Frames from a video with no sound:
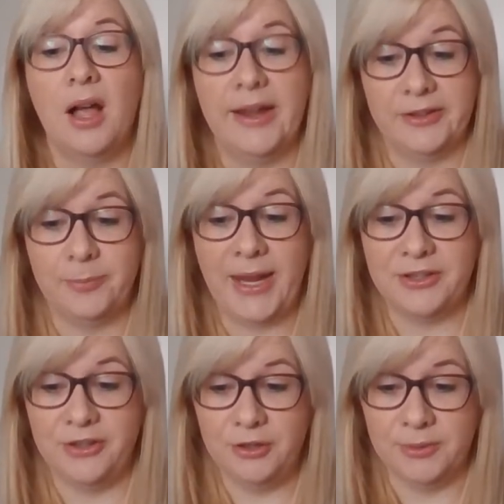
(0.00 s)
I
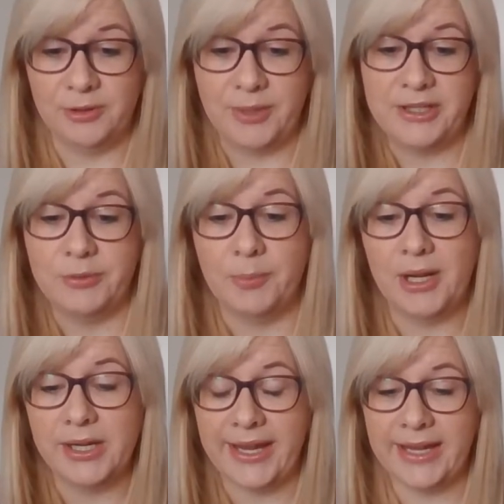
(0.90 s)
expect you will when you are
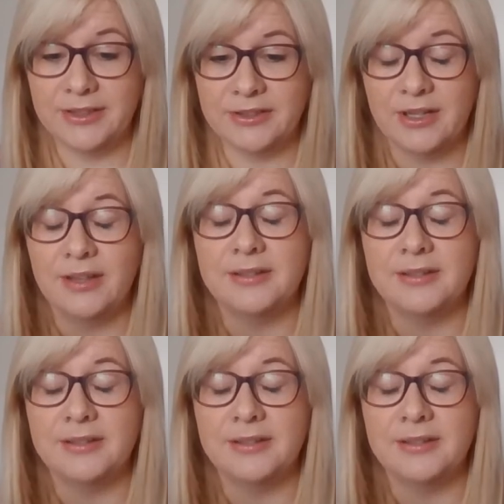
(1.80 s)
my age.